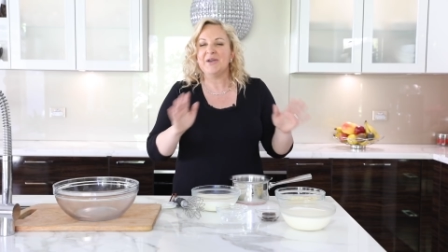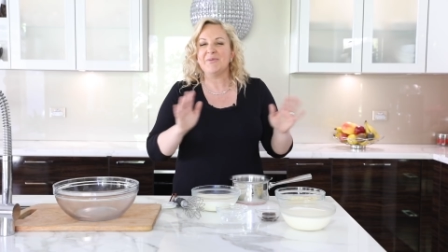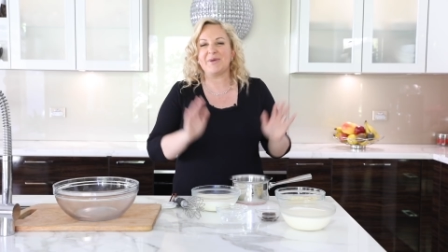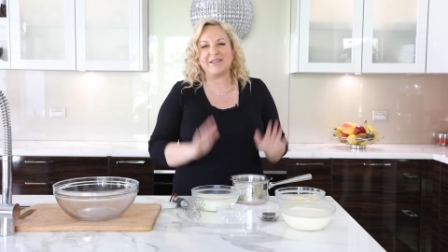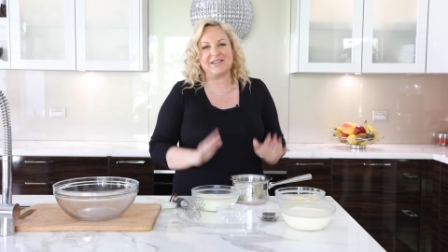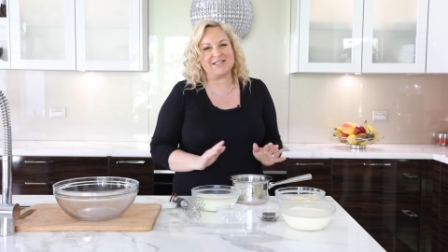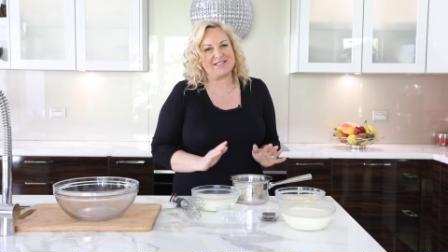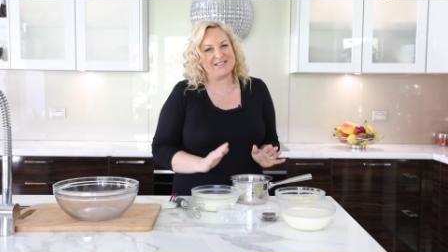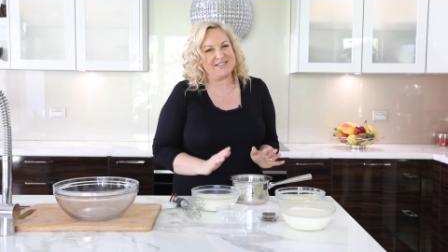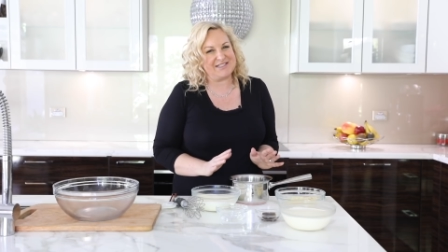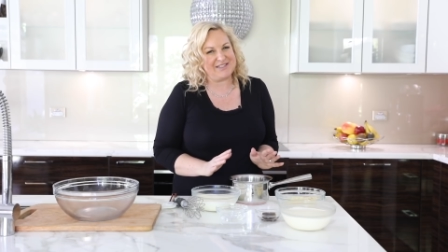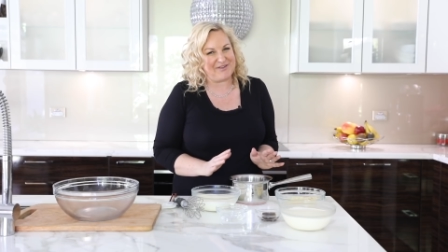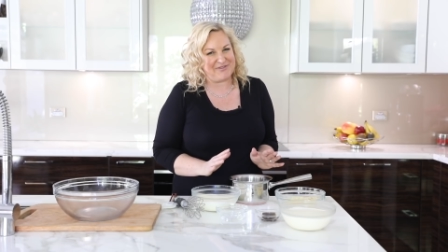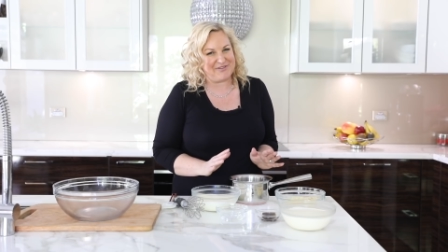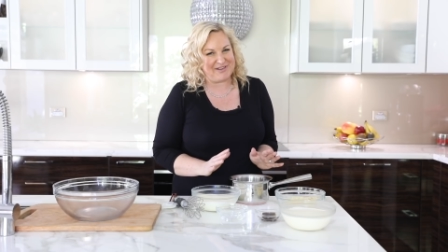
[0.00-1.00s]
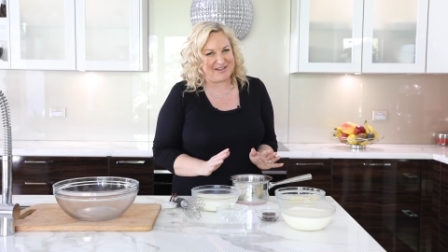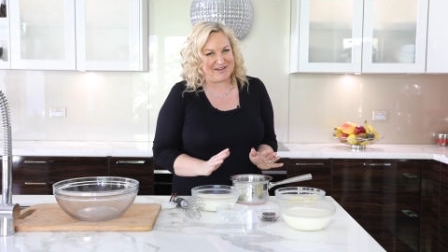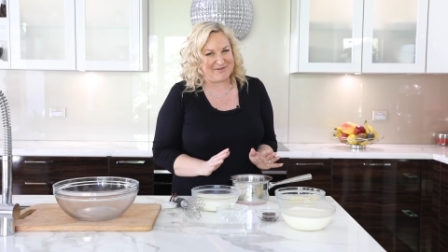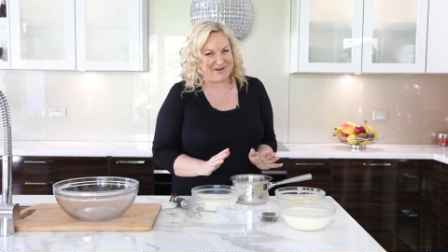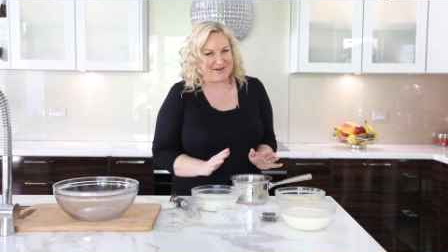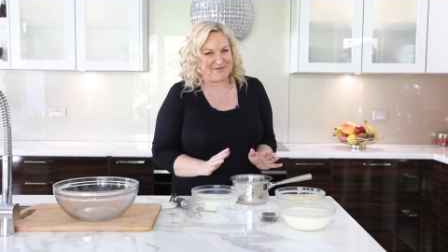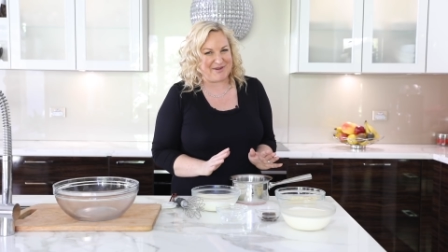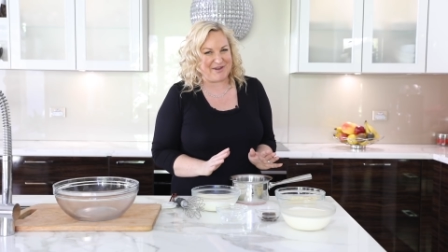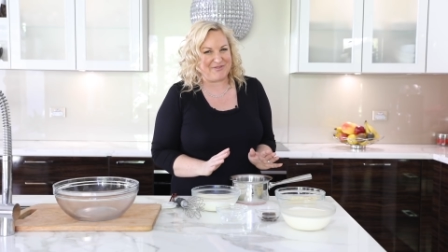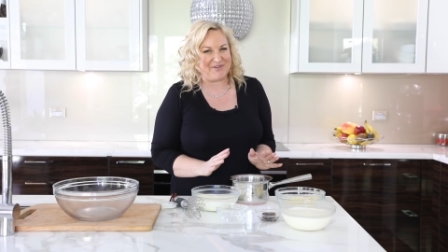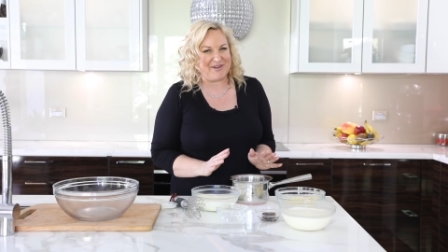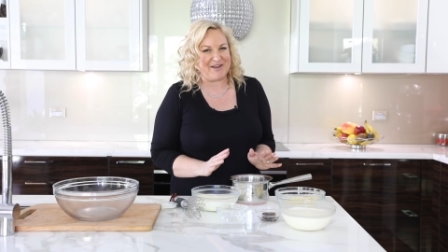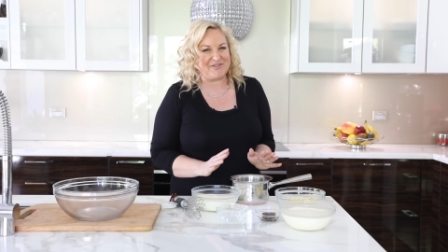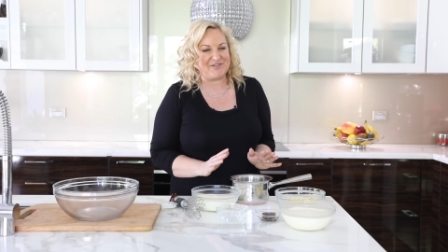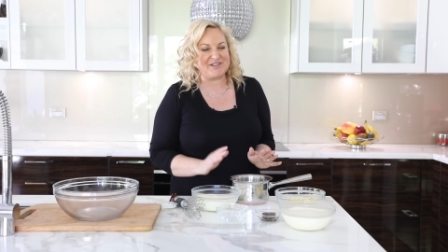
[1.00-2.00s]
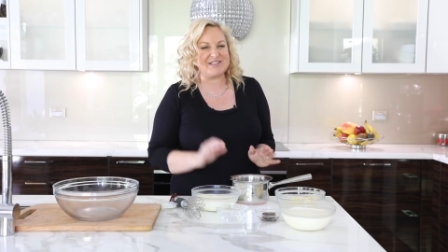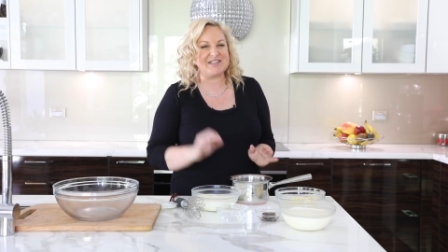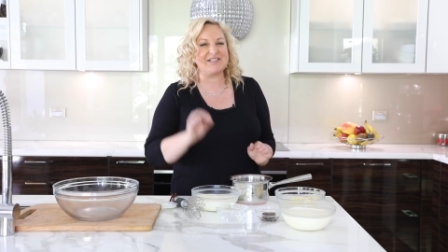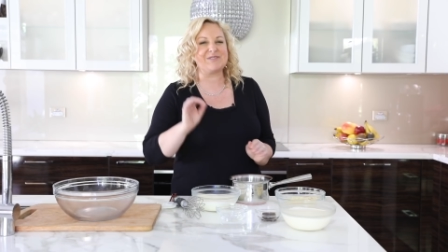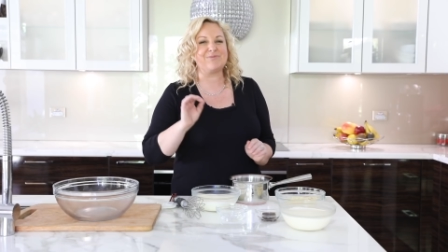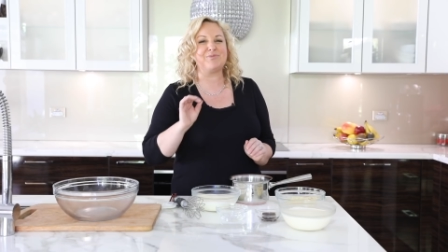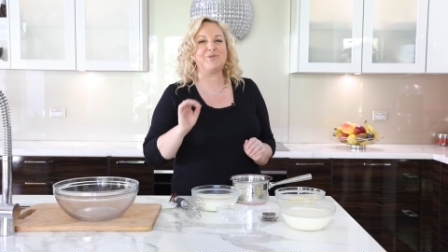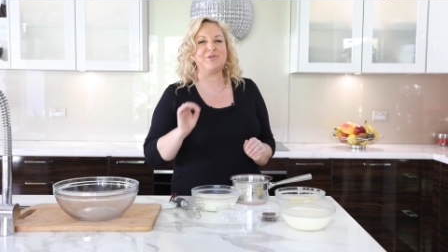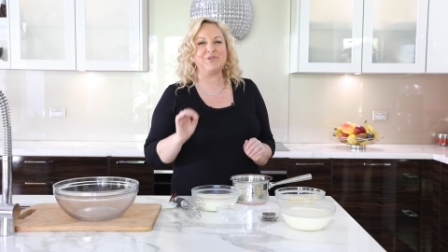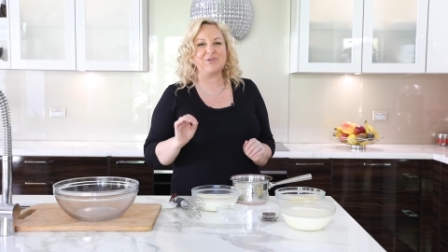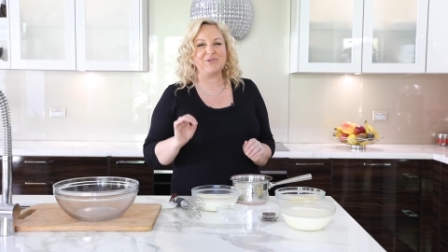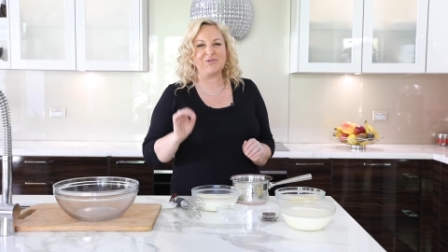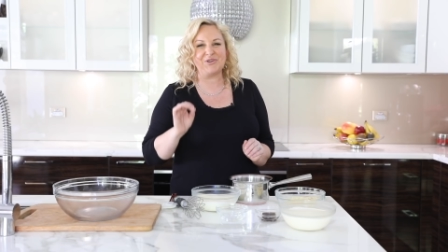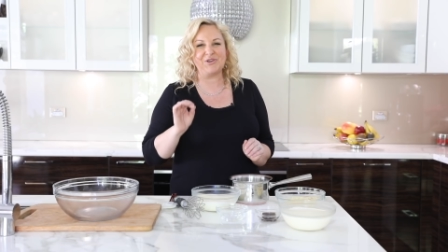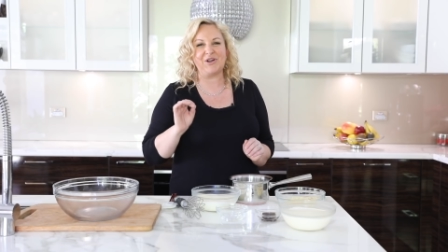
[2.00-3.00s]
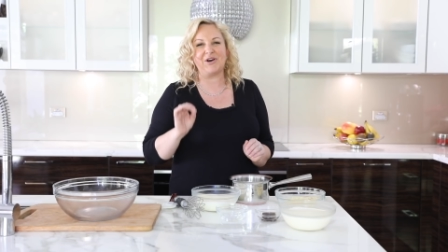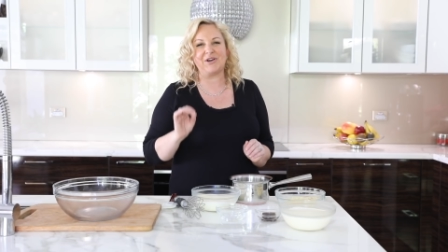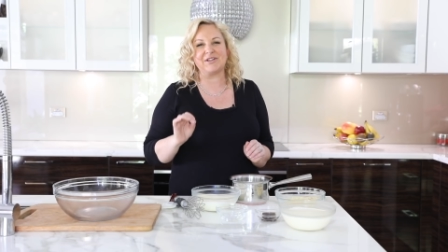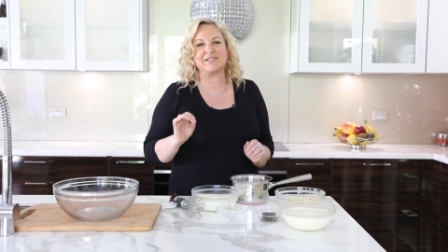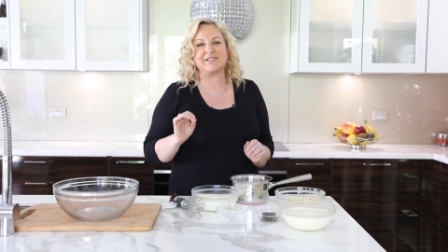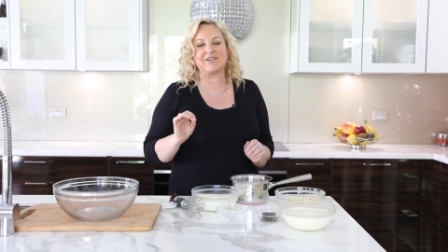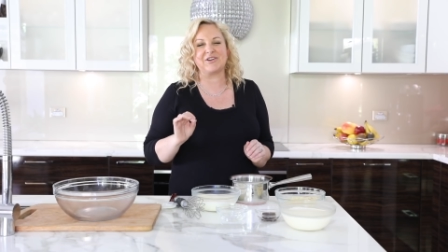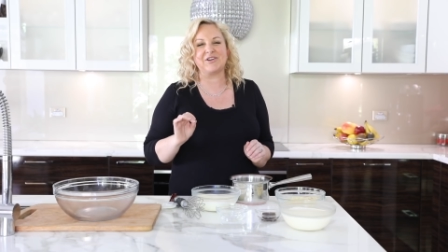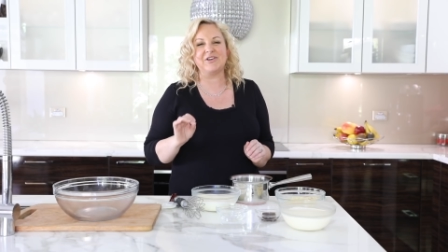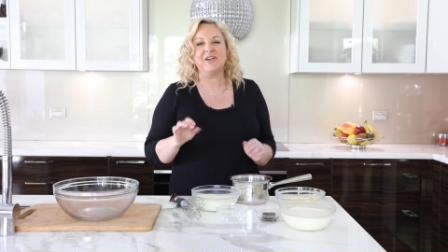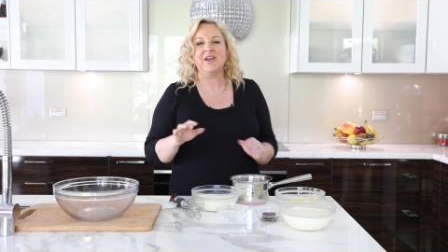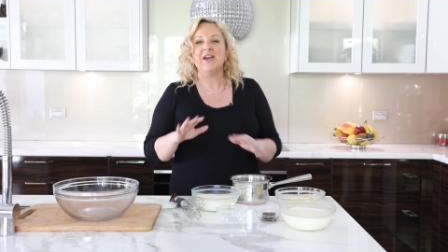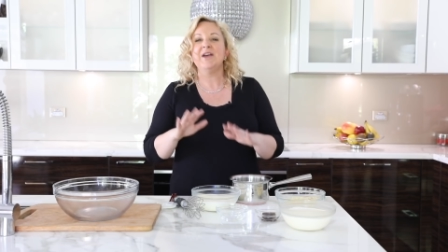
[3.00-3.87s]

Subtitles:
but this is definitely one of my favorites. It's beautiful on its own,